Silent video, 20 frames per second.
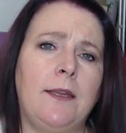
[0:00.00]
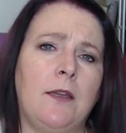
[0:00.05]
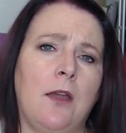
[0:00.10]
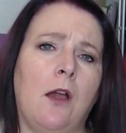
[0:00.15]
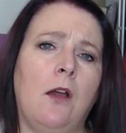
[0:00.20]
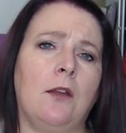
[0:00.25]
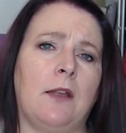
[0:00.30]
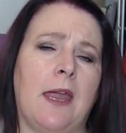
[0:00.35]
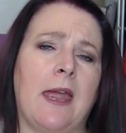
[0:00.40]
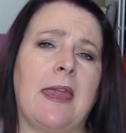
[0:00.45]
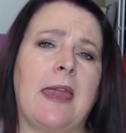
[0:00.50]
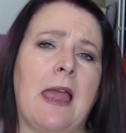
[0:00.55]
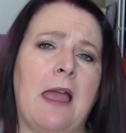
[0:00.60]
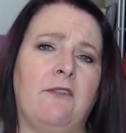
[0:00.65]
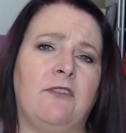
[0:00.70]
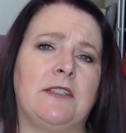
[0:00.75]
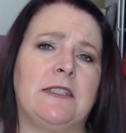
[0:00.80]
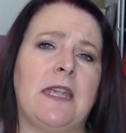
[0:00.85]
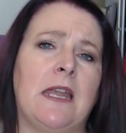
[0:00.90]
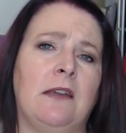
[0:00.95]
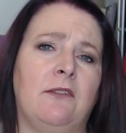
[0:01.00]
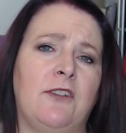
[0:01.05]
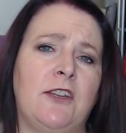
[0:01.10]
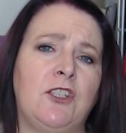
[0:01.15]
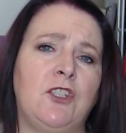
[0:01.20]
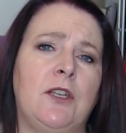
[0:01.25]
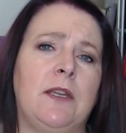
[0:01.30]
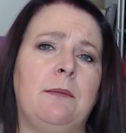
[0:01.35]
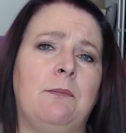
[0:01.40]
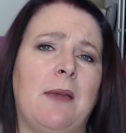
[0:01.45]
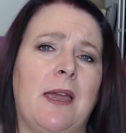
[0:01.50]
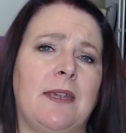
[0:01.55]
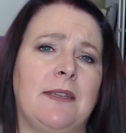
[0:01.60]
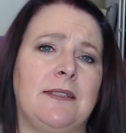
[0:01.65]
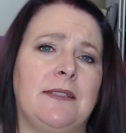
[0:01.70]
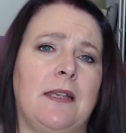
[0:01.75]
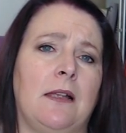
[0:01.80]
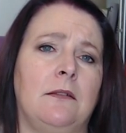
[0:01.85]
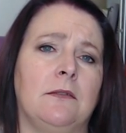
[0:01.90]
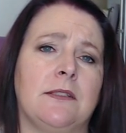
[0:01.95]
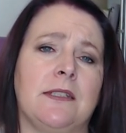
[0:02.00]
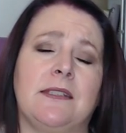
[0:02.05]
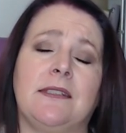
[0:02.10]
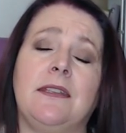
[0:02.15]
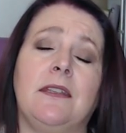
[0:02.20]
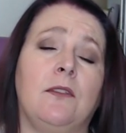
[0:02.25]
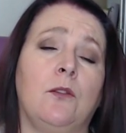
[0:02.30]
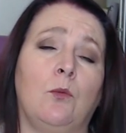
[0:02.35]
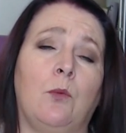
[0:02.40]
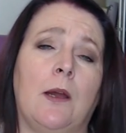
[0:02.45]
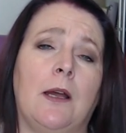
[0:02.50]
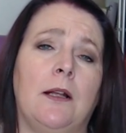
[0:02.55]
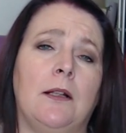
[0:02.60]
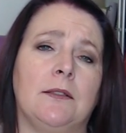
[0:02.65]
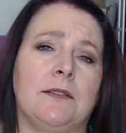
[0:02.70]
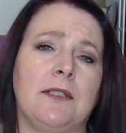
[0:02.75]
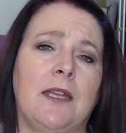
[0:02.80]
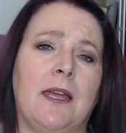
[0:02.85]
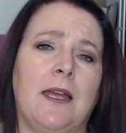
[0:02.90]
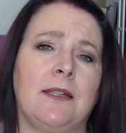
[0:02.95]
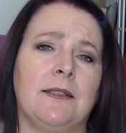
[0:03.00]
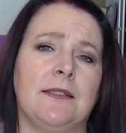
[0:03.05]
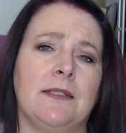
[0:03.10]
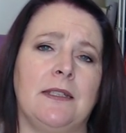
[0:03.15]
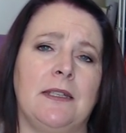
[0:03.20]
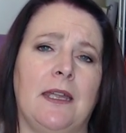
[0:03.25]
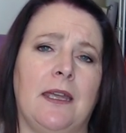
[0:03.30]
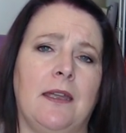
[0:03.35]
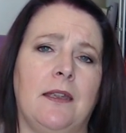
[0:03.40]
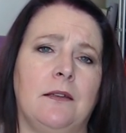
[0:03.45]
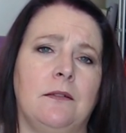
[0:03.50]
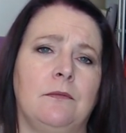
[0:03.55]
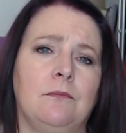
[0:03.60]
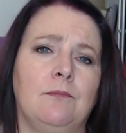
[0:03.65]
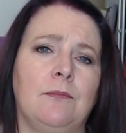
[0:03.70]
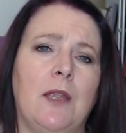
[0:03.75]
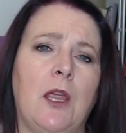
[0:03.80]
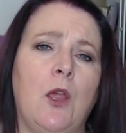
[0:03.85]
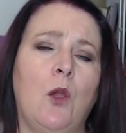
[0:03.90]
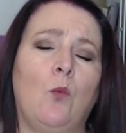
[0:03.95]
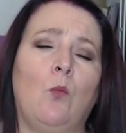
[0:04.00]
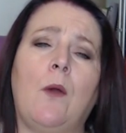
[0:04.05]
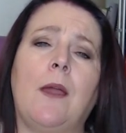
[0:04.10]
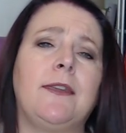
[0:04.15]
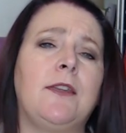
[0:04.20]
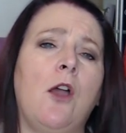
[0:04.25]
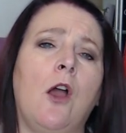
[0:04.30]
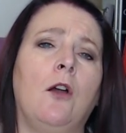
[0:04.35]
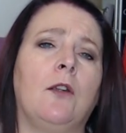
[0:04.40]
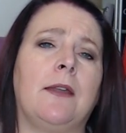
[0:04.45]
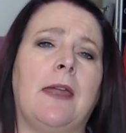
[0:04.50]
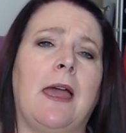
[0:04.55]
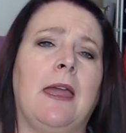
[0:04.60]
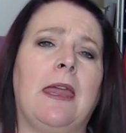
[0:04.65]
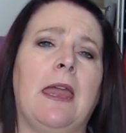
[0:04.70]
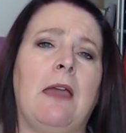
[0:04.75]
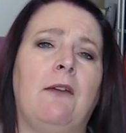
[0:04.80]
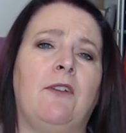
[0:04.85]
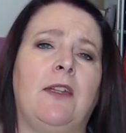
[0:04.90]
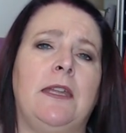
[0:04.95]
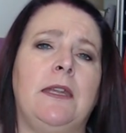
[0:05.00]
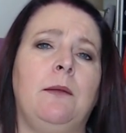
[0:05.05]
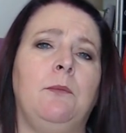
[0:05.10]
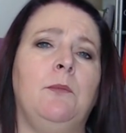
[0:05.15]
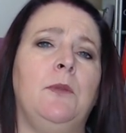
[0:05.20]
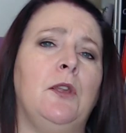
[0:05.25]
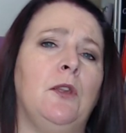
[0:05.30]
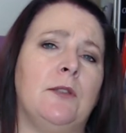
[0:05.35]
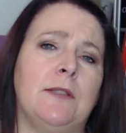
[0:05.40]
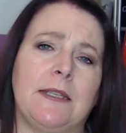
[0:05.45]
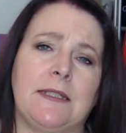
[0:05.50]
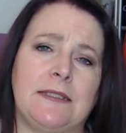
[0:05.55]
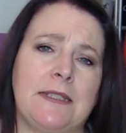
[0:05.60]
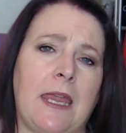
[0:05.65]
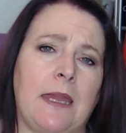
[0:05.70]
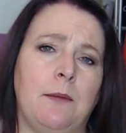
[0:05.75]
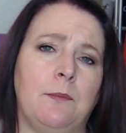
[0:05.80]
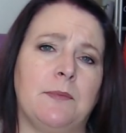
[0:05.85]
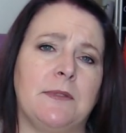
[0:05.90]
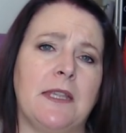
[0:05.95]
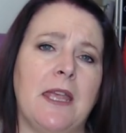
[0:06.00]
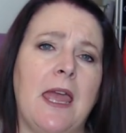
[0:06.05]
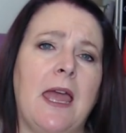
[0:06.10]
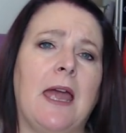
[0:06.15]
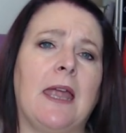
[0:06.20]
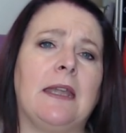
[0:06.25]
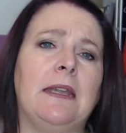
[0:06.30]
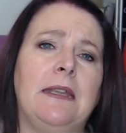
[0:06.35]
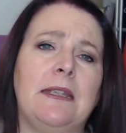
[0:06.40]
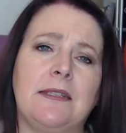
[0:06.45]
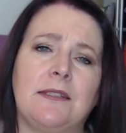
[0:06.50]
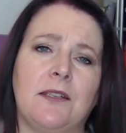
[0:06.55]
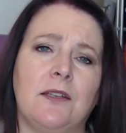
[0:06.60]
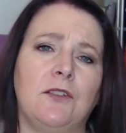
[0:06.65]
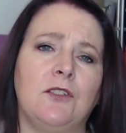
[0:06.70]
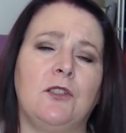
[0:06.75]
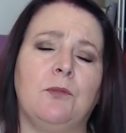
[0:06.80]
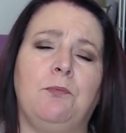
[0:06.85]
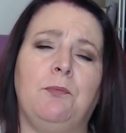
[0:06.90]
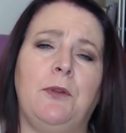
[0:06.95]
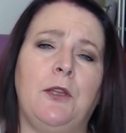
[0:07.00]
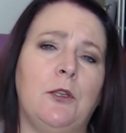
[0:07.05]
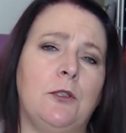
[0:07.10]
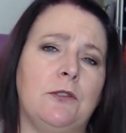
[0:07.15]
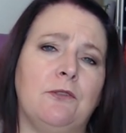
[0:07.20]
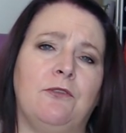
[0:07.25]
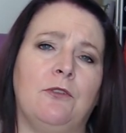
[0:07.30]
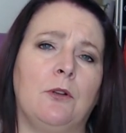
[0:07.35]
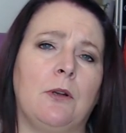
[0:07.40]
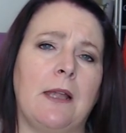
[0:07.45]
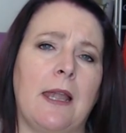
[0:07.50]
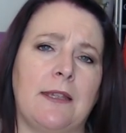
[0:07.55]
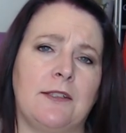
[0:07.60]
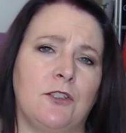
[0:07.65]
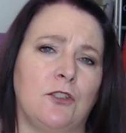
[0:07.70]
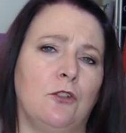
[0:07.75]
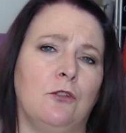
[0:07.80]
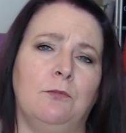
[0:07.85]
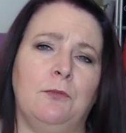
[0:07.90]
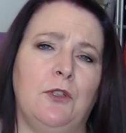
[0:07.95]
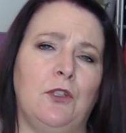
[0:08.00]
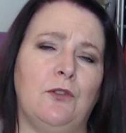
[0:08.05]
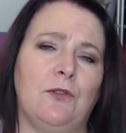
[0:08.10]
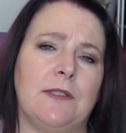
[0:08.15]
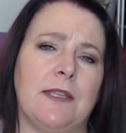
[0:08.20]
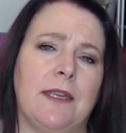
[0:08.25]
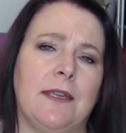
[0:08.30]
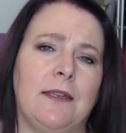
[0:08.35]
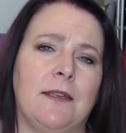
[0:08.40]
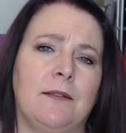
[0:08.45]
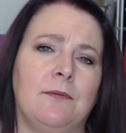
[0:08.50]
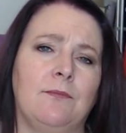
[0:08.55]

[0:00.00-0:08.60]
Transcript: can't I have a television in my cell to see the world and to learn? Why can't I have any music tapes and listen to beautiful classical music?